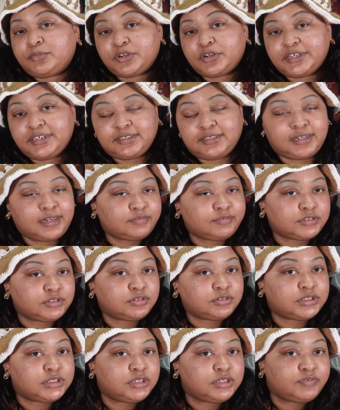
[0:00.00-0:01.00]
morning, good
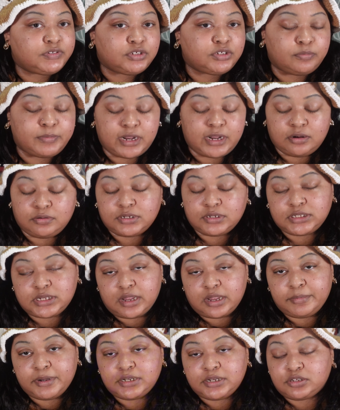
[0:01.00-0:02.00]
afternoon, good evening, no matter what
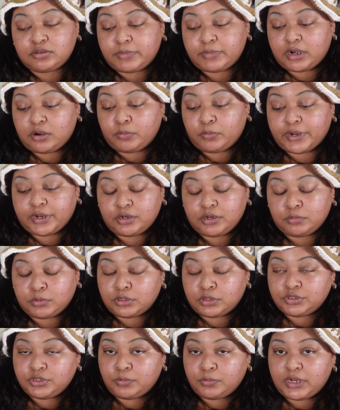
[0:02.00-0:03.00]
time it is, no matter where in the
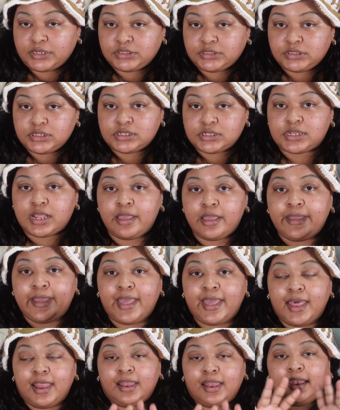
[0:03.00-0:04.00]
world you're watching this.
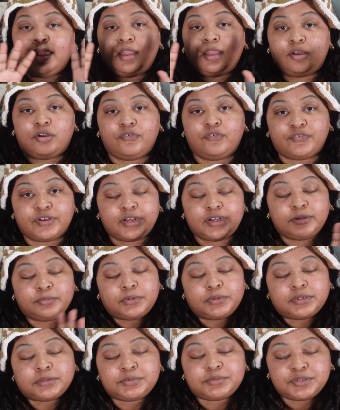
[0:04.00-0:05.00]
Hello, friend, and
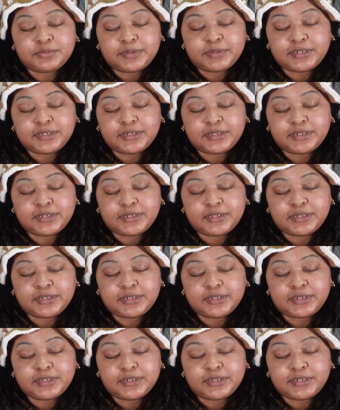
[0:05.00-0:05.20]
welcome to